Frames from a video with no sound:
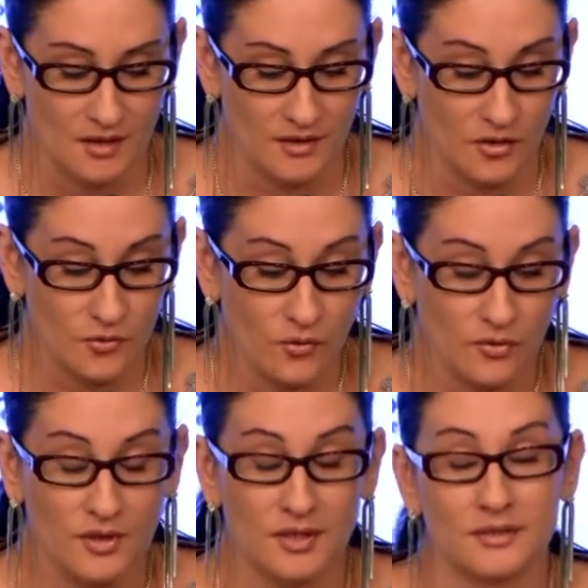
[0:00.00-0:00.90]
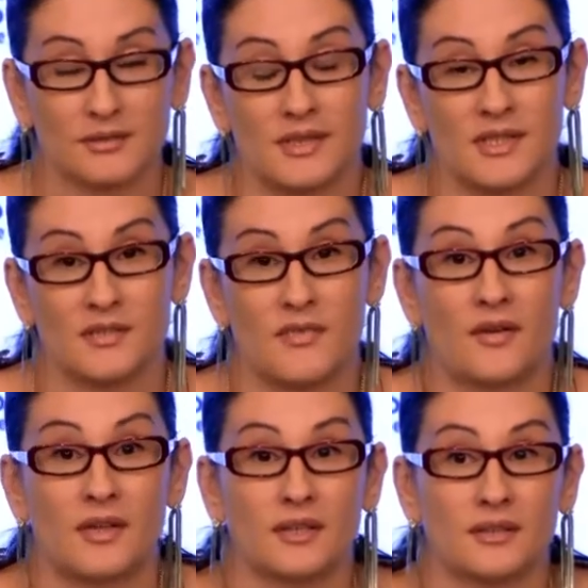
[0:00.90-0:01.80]
the truth is
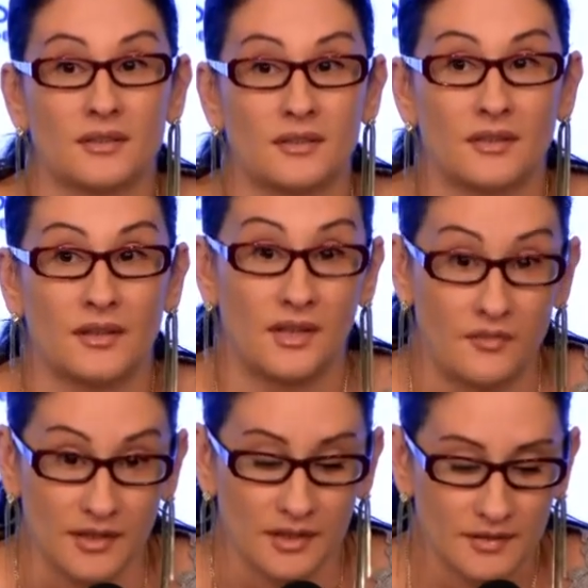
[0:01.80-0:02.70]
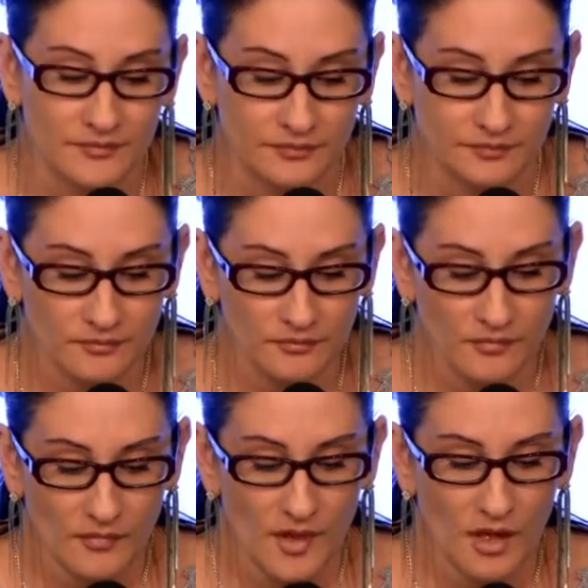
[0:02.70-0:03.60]
very different.
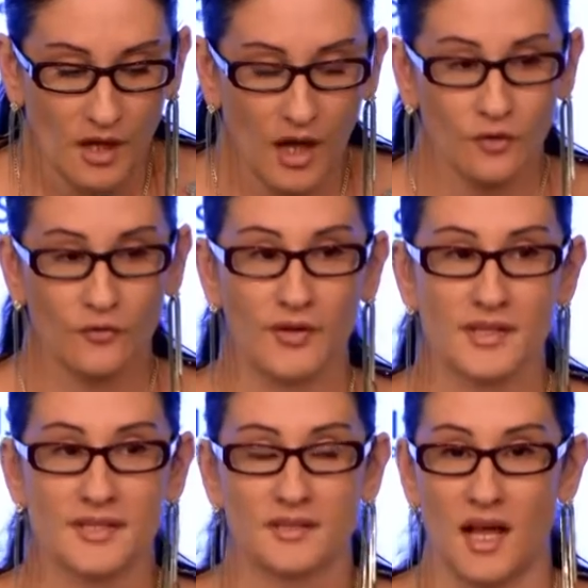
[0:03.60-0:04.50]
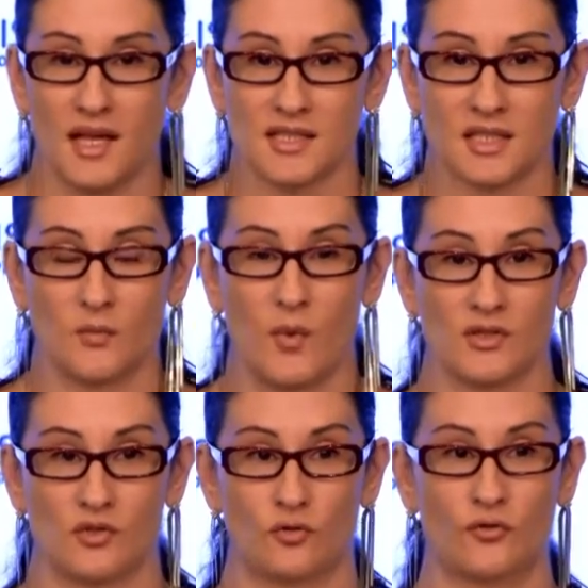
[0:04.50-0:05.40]
Our first task
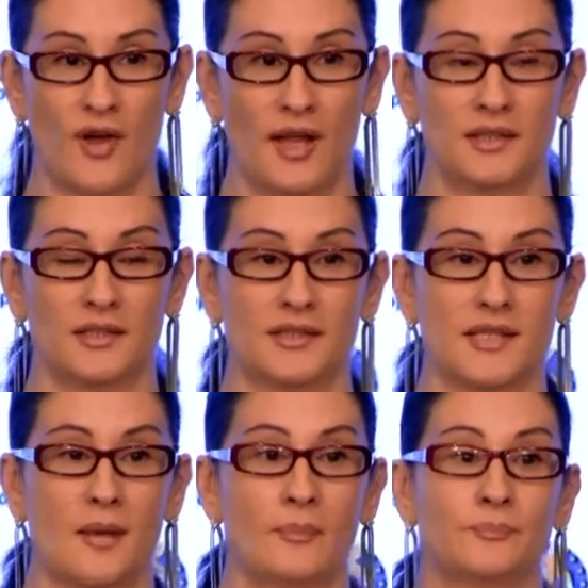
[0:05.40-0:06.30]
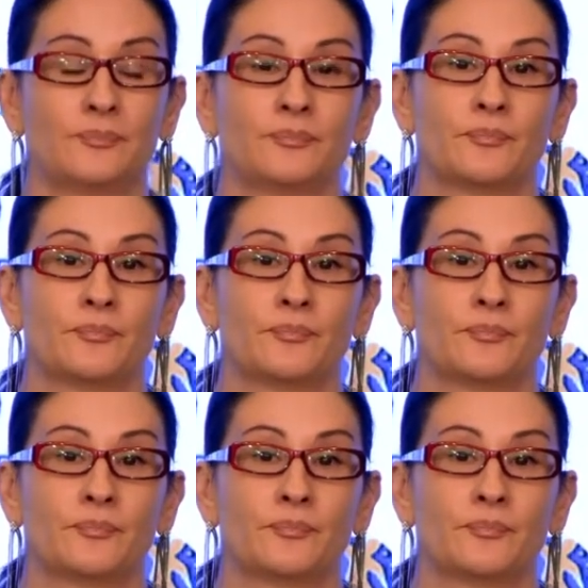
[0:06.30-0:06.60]
was to find some